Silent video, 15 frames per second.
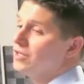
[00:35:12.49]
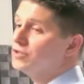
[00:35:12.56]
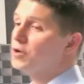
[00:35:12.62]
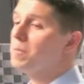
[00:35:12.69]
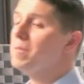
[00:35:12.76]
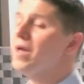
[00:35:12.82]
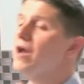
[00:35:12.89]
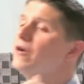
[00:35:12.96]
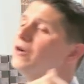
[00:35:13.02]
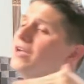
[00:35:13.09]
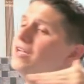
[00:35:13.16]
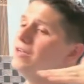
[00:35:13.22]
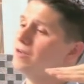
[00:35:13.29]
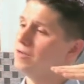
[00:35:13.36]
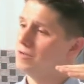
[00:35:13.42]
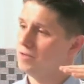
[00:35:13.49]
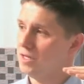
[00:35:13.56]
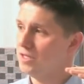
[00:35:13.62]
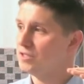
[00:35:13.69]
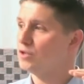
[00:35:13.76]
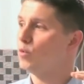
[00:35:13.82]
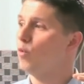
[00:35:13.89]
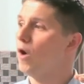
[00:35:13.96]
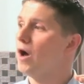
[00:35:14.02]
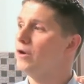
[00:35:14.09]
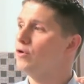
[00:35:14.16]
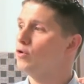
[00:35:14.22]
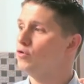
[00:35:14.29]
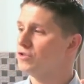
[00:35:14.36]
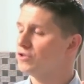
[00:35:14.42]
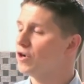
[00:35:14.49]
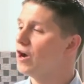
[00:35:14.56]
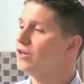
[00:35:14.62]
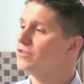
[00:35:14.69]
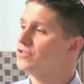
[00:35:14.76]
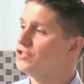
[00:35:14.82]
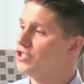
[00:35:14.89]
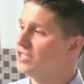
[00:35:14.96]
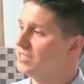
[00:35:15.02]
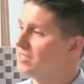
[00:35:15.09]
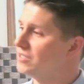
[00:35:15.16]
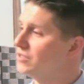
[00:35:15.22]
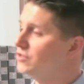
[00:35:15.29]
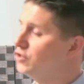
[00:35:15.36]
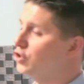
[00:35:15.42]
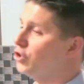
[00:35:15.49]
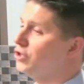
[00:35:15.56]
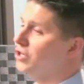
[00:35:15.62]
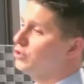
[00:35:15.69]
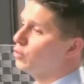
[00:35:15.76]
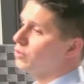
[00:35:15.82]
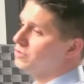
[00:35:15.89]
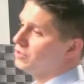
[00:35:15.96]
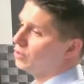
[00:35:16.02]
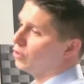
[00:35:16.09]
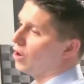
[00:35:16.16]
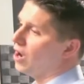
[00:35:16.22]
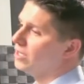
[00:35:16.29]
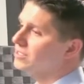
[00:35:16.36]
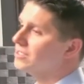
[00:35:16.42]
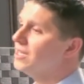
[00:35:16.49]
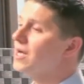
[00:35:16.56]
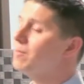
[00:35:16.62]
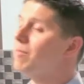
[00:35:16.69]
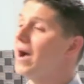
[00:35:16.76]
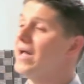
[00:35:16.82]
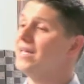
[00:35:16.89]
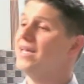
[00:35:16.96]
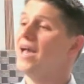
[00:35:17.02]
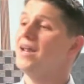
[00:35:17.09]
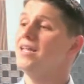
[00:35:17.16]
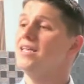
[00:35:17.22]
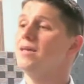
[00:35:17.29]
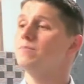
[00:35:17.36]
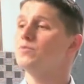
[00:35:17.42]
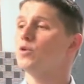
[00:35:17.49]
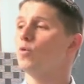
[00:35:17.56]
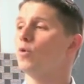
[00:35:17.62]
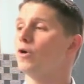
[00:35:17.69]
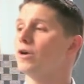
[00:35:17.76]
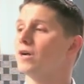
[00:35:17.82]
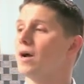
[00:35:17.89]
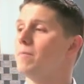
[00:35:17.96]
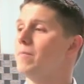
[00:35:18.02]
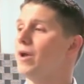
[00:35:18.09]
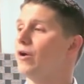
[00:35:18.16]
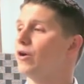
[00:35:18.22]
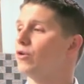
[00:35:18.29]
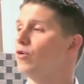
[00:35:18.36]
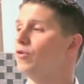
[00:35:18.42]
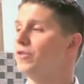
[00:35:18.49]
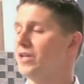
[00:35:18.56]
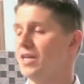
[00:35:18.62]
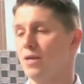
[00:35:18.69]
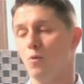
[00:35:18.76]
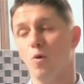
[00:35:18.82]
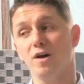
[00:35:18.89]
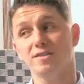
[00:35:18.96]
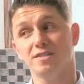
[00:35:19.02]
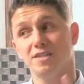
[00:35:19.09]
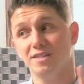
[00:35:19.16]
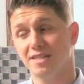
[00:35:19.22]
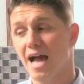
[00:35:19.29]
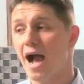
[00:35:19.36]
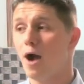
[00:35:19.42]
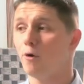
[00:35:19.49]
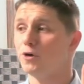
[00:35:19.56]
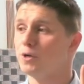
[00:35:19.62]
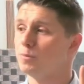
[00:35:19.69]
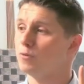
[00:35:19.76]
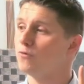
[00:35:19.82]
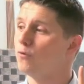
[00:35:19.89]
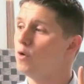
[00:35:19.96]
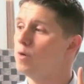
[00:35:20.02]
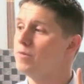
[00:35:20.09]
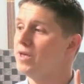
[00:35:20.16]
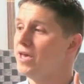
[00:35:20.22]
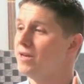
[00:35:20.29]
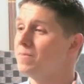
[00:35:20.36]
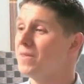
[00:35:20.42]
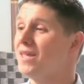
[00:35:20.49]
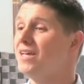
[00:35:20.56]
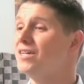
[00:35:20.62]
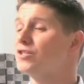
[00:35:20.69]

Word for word: So Mary is the one who starts Jesus' journey towards the cross by getting him to work a miracle that it wasn't his hour to perform yet.